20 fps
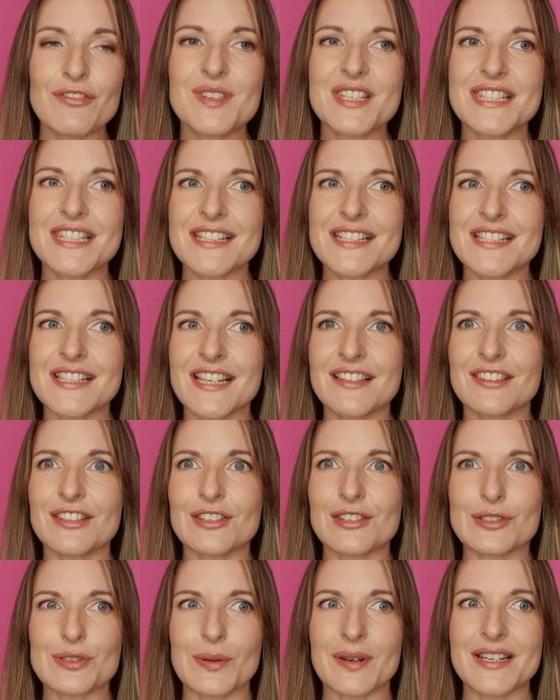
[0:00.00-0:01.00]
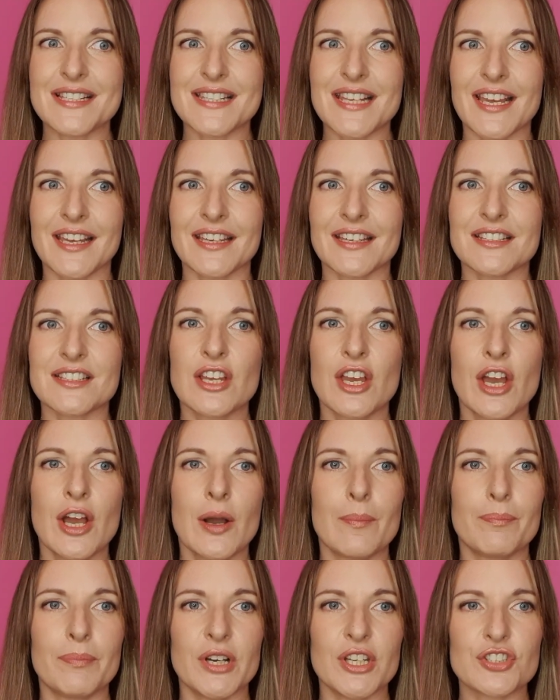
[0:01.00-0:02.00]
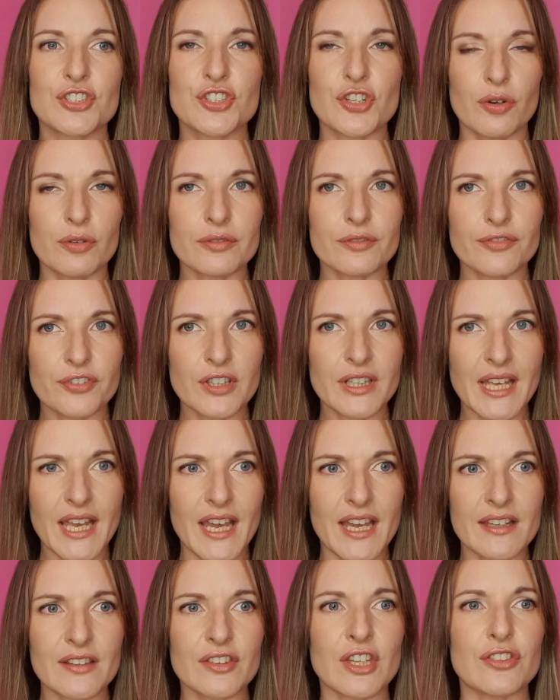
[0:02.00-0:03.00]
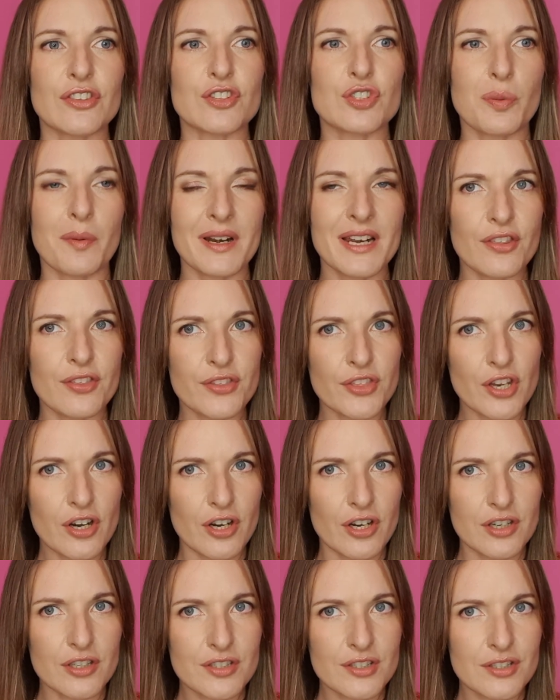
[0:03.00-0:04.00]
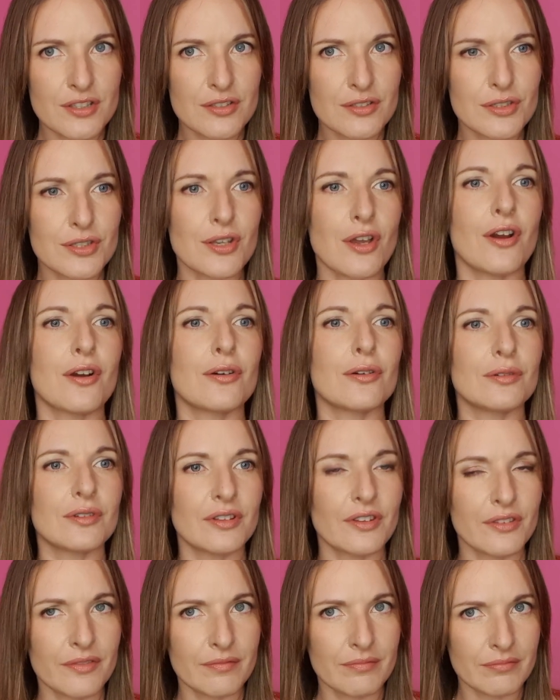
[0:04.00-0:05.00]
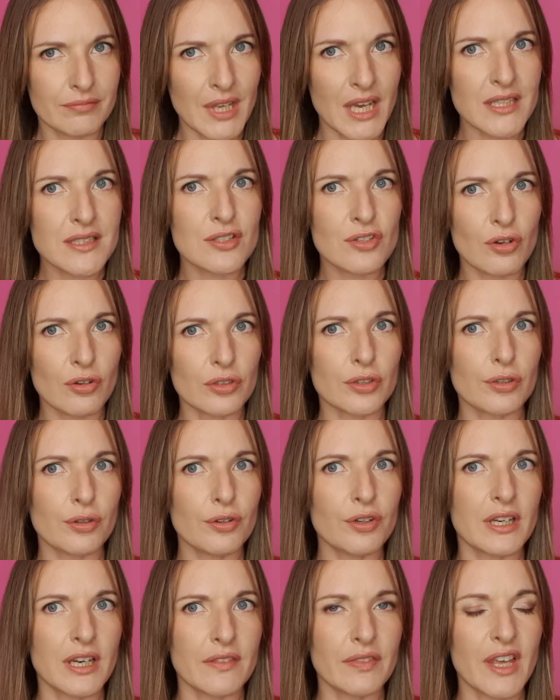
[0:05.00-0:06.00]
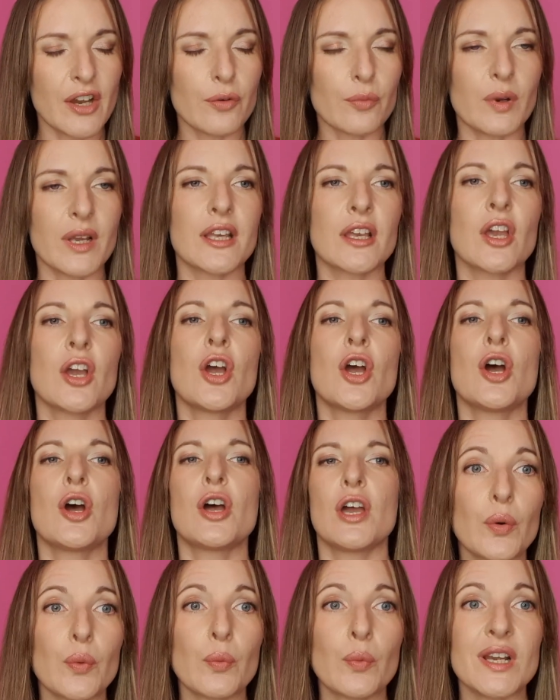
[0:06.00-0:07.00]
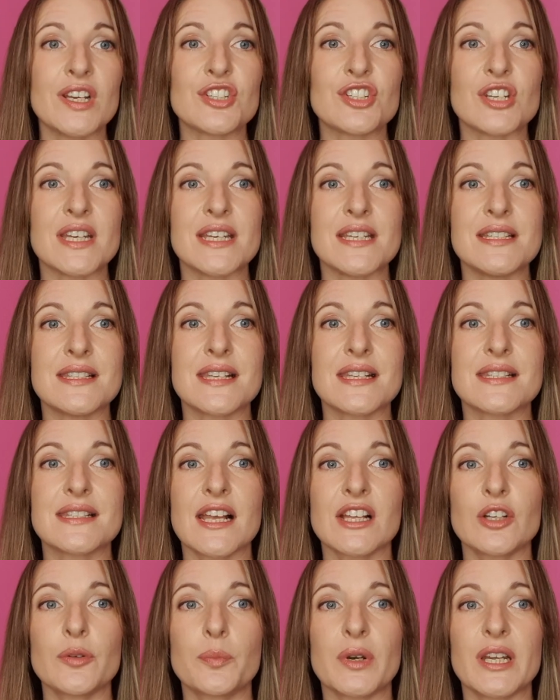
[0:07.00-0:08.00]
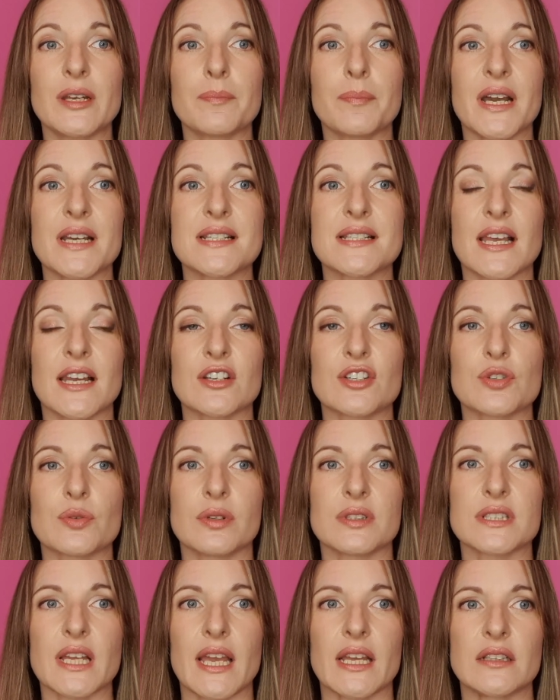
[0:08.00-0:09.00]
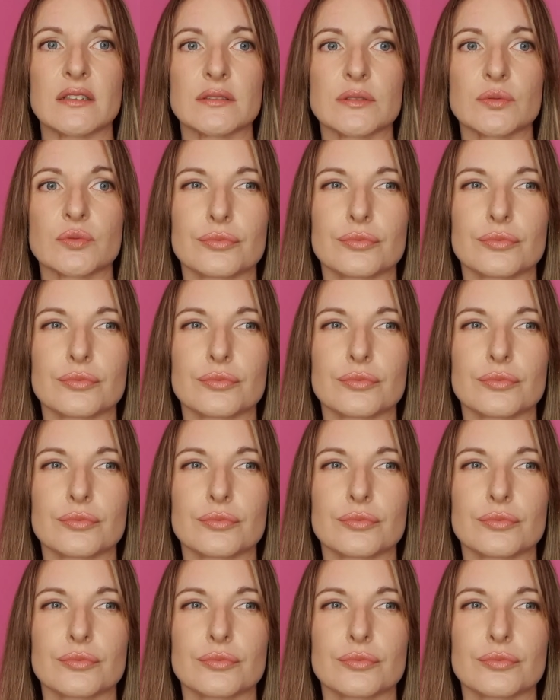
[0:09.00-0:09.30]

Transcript: from the 16th to the 22nd, but don't forget that the 23rd, so that's not included in that week, which is Celebrate Bisexual Day.